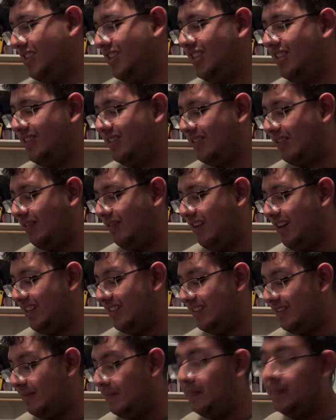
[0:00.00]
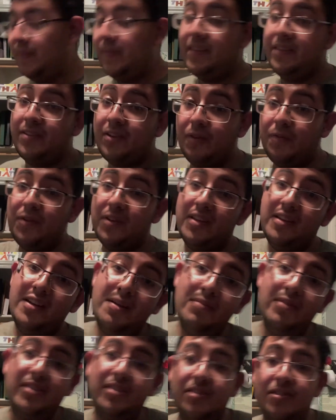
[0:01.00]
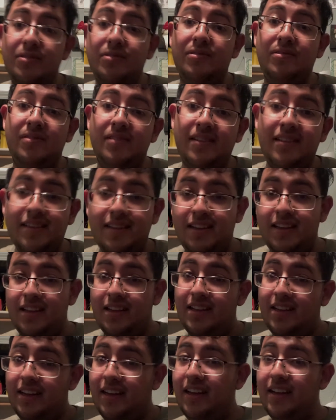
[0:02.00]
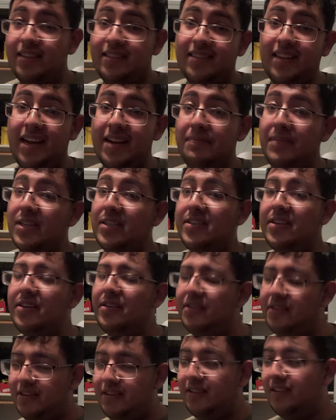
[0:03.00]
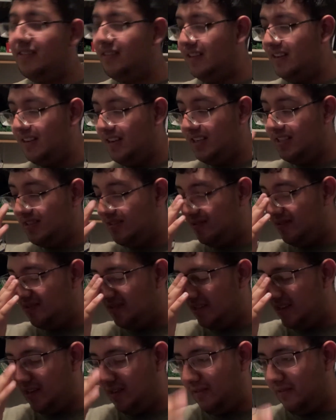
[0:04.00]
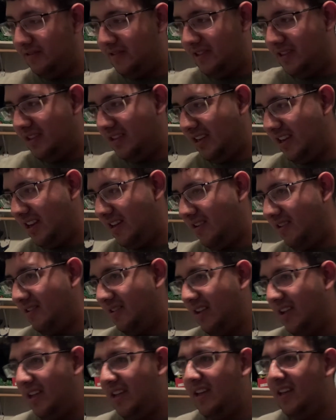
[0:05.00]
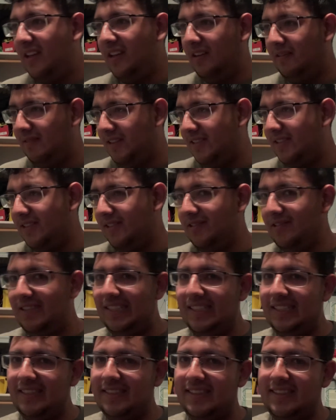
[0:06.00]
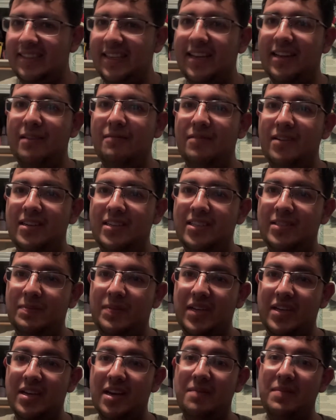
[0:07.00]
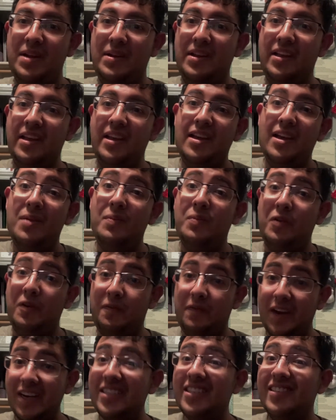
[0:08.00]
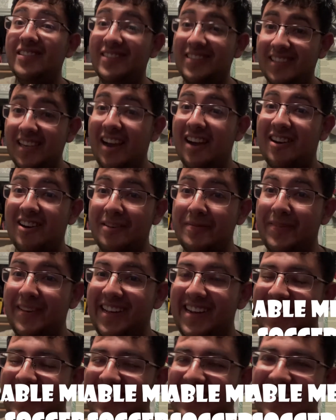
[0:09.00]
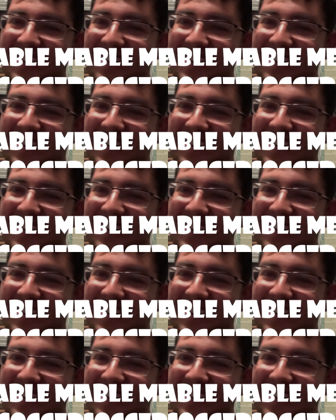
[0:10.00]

Jesus Christ. So for the number two uh, side mission hustle of the year and resolutions, the second one is become a professional soccer player.